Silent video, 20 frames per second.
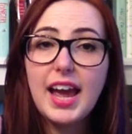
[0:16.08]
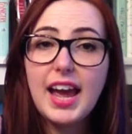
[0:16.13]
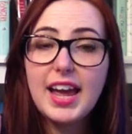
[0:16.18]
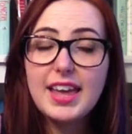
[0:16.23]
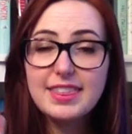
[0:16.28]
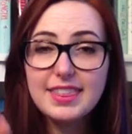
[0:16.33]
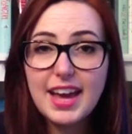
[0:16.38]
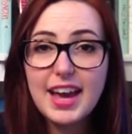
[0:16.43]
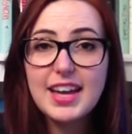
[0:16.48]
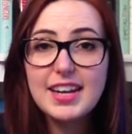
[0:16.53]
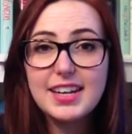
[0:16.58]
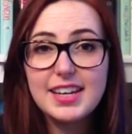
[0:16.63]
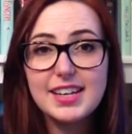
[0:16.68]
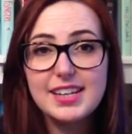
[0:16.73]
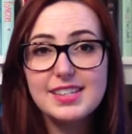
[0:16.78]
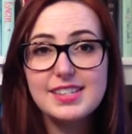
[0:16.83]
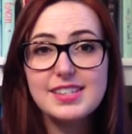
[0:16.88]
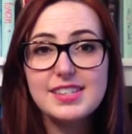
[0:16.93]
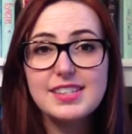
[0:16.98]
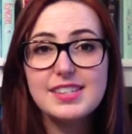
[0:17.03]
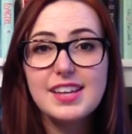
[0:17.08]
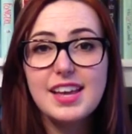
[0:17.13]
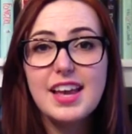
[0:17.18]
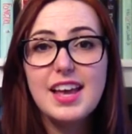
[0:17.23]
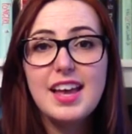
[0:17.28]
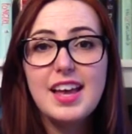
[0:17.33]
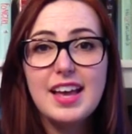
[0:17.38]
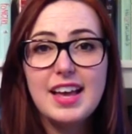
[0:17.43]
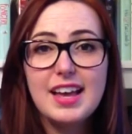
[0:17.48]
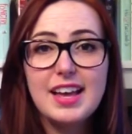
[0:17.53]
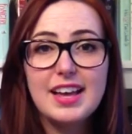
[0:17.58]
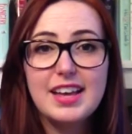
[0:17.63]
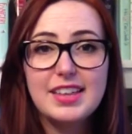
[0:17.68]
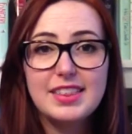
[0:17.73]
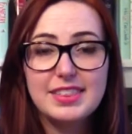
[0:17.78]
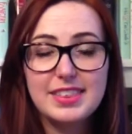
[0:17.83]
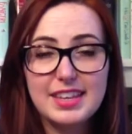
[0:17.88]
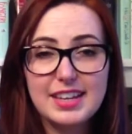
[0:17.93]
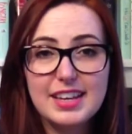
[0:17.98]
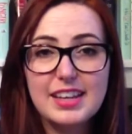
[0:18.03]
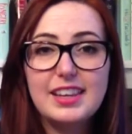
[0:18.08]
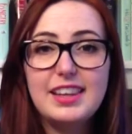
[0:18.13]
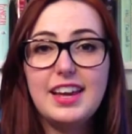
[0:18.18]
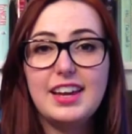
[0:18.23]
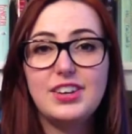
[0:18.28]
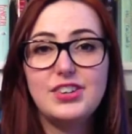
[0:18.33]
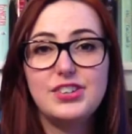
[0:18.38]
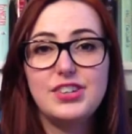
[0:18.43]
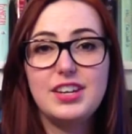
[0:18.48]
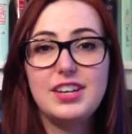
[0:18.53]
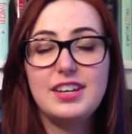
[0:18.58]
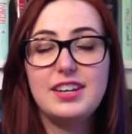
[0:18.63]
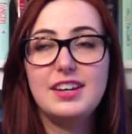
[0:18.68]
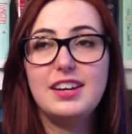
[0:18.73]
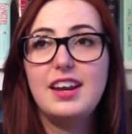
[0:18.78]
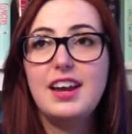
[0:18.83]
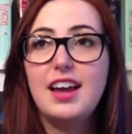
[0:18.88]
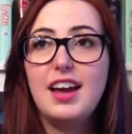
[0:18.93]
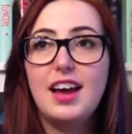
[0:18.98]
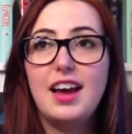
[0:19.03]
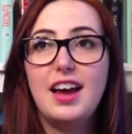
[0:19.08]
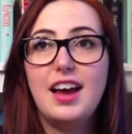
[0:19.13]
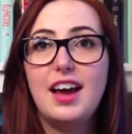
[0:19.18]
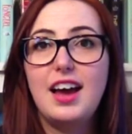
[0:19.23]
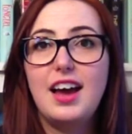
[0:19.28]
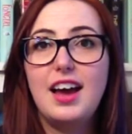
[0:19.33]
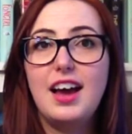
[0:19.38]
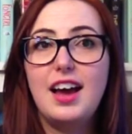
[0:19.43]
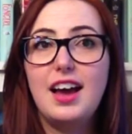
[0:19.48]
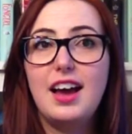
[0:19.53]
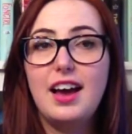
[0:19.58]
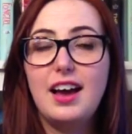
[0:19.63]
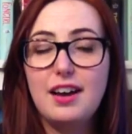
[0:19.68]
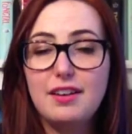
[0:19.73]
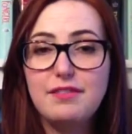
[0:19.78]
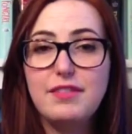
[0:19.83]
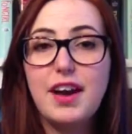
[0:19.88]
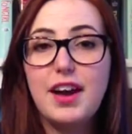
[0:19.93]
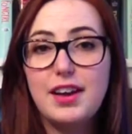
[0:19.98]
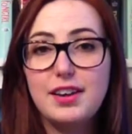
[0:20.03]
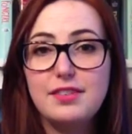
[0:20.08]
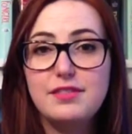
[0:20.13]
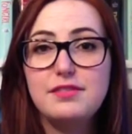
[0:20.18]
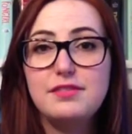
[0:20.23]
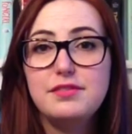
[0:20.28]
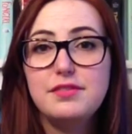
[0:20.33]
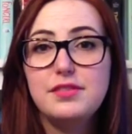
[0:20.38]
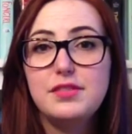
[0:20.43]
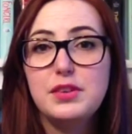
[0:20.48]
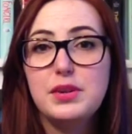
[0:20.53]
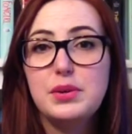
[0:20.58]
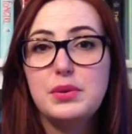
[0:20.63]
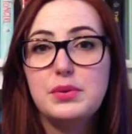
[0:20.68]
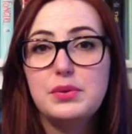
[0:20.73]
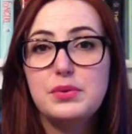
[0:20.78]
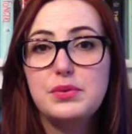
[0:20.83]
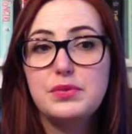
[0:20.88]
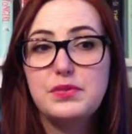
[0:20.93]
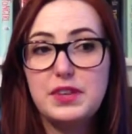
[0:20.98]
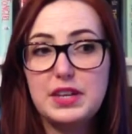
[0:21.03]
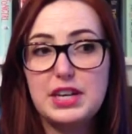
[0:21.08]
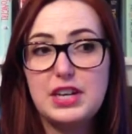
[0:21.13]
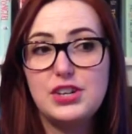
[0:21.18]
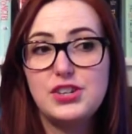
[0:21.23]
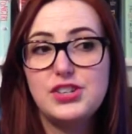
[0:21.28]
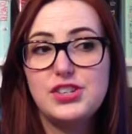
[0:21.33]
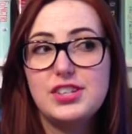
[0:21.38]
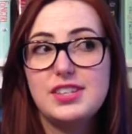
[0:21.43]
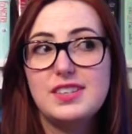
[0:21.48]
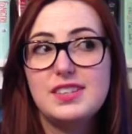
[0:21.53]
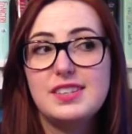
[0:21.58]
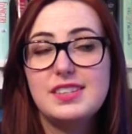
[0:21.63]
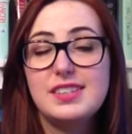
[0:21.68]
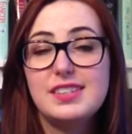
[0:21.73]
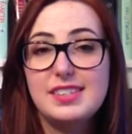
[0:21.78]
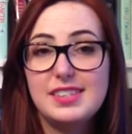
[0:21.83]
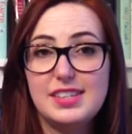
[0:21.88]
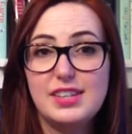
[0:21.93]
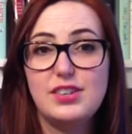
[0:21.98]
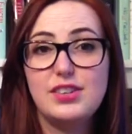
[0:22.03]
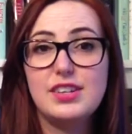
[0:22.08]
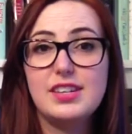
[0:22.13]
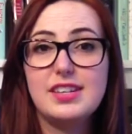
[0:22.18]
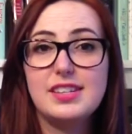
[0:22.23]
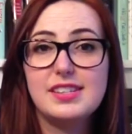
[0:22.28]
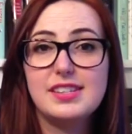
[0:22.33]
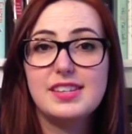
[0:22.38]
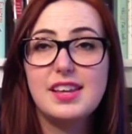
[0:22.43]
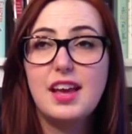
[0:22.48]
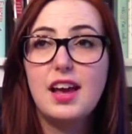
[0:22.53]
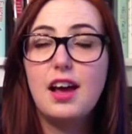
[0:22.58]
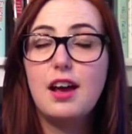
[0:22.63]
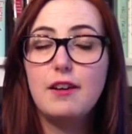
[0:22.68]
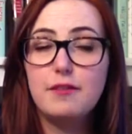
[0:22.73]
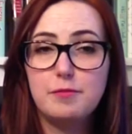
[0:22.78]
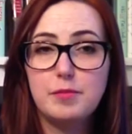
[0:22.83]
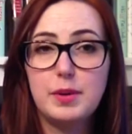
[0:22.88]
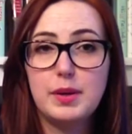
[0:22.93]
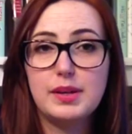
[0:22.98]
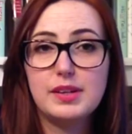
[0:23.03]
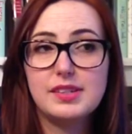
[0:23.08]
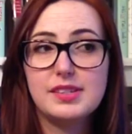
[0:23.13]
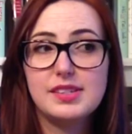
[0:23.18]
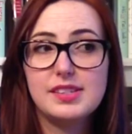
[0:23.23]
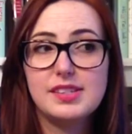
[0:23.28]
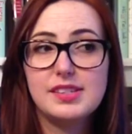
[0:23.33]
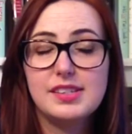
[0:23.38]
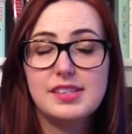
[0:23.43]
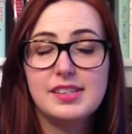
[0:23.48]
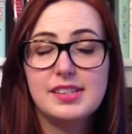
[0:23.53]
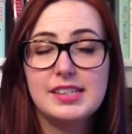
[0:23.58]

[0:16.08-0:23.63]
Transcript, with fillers: And that is the collection of unfinished series of books.